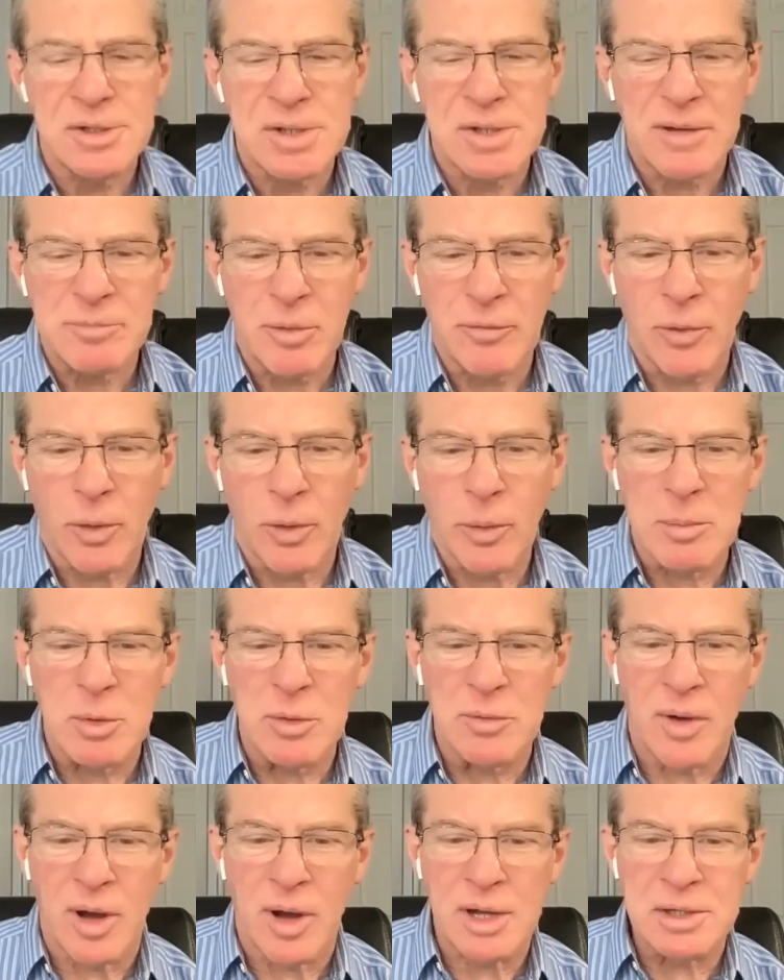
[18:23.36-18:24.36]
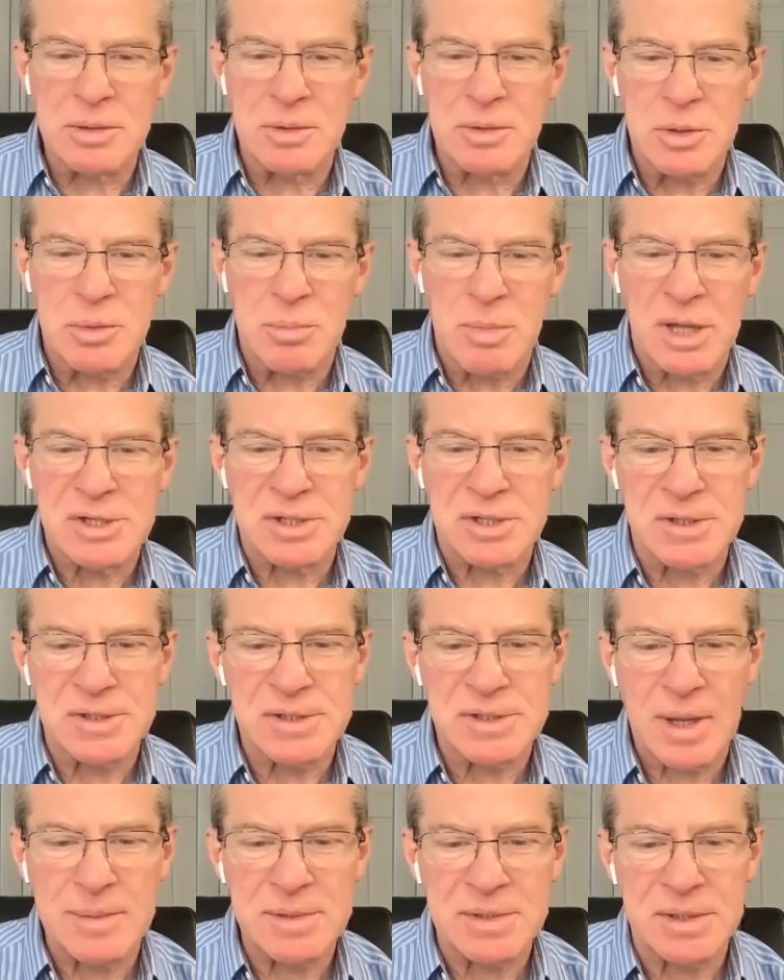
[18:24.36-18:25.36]
Jeff, before we move on, you, you mentioned
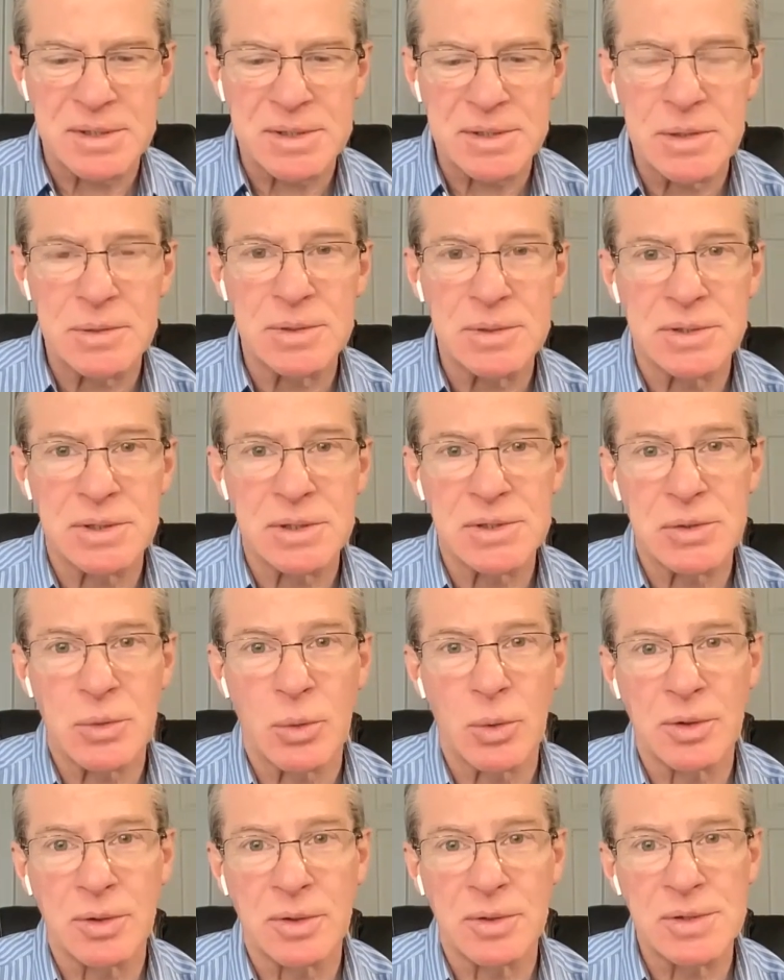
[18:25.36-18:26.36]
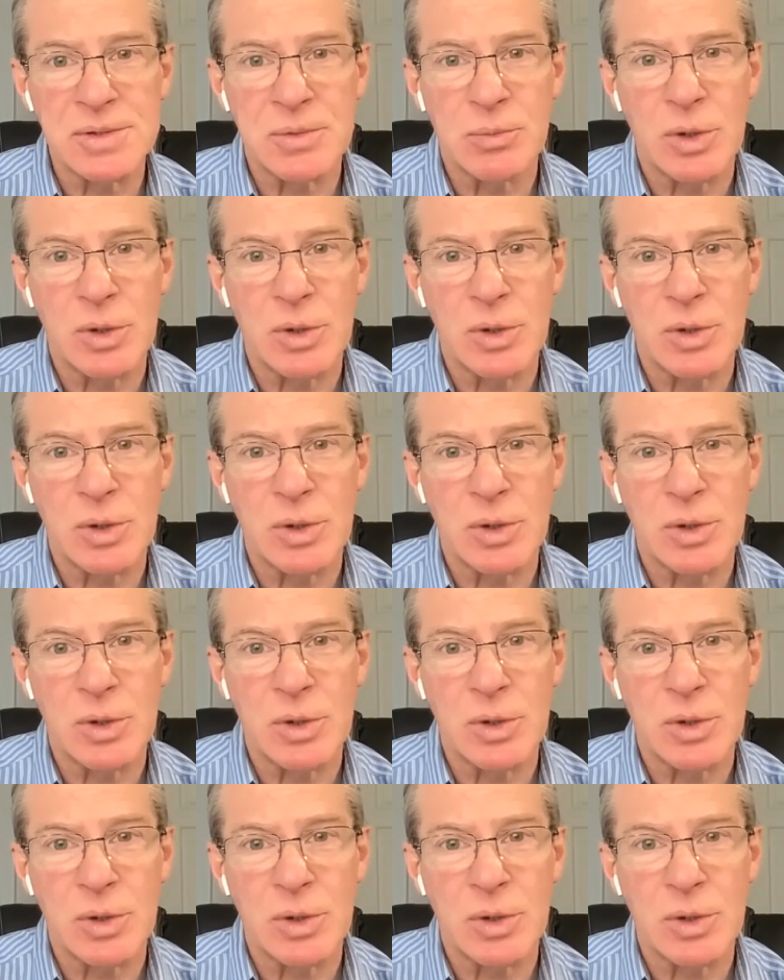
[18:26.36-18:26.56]
substance use disorders.